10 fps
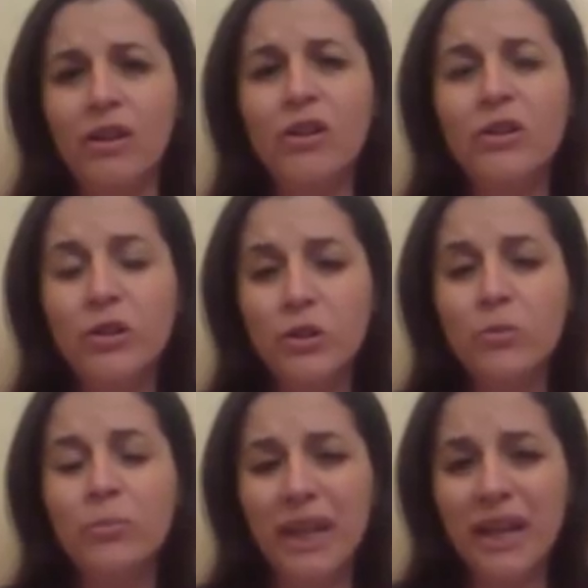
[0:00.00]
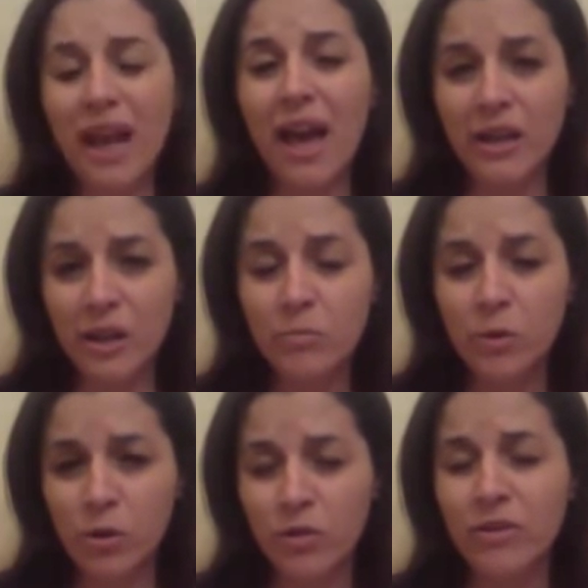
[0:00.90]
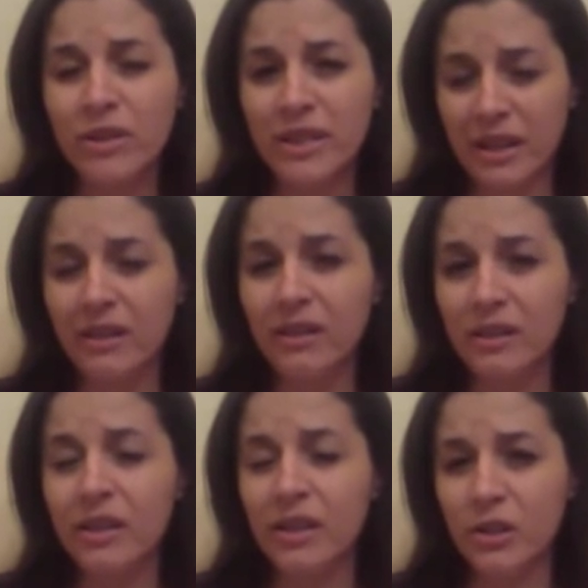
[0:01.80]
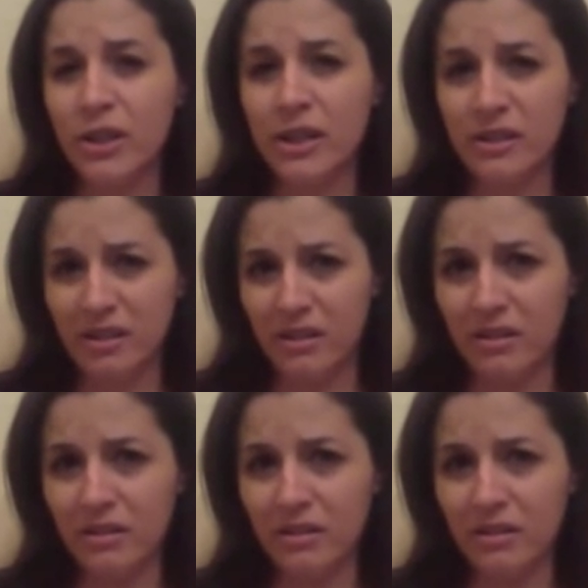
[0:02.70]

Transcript: Could you be any more ridiculous and cheesy?